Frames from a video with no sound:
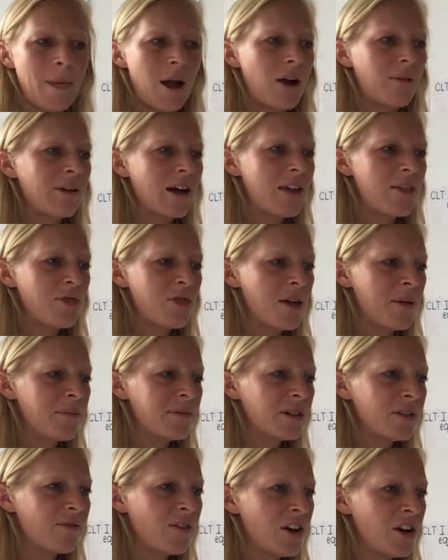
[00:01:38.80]
All right,
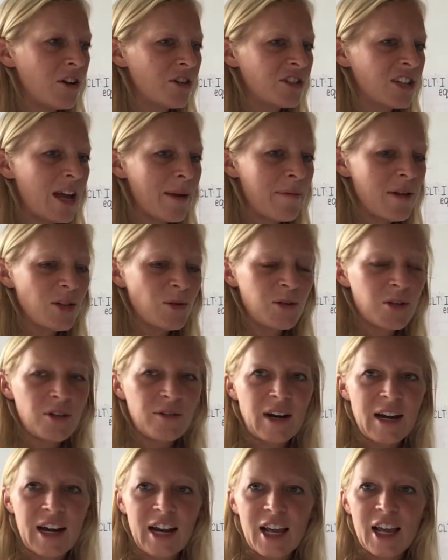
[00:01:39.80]
thumbs in front of your tummies when you're
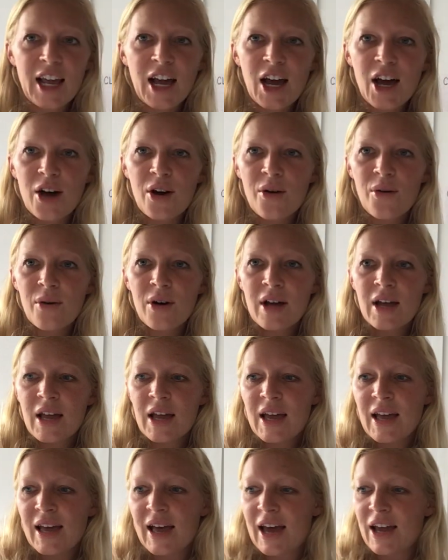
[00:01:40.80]
ready to go.
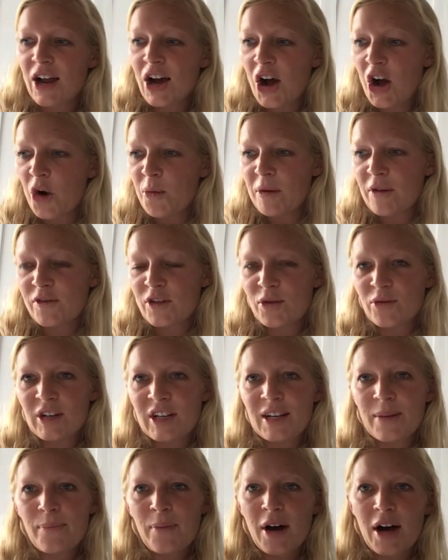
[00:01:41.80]
At home, if you
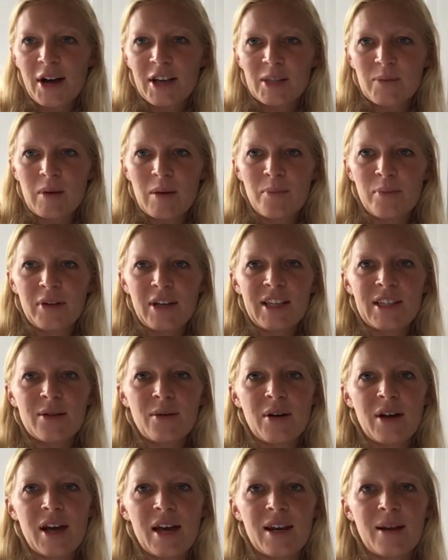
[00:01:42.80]
need to pause me, please
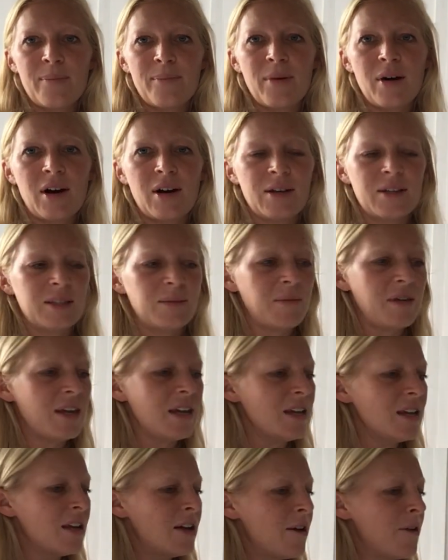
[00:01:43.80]
go ahead and pause
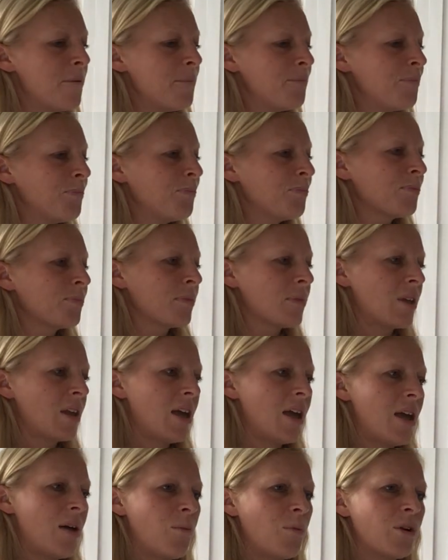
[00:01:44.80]
me.
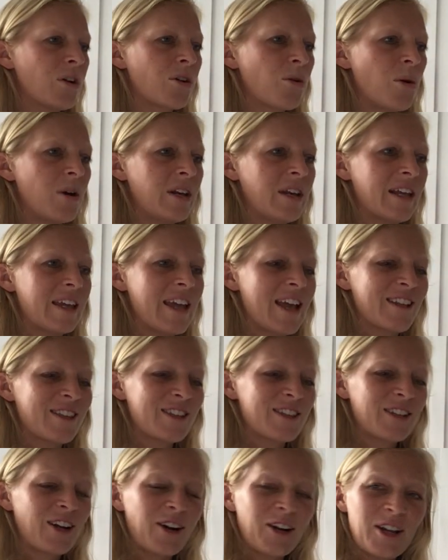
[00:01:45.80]
And we're going to get
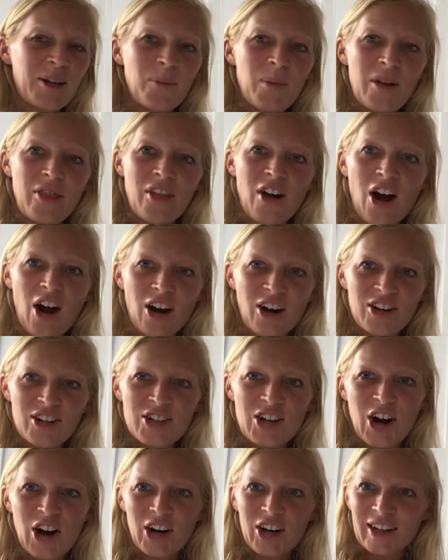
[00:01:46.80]
started with our
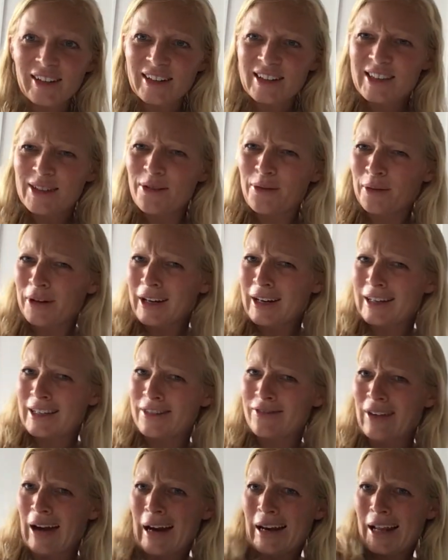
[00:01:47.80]
target. Let's see what we're going to
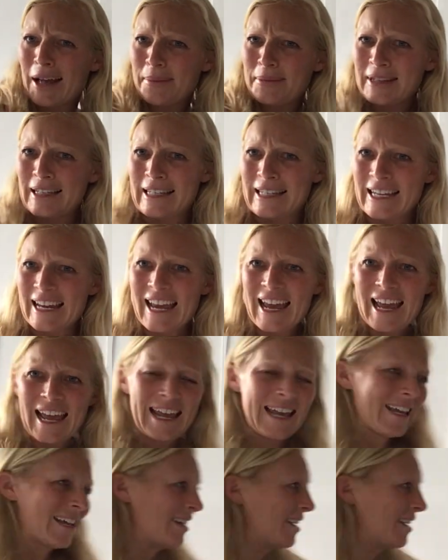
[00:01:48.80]
divide up today.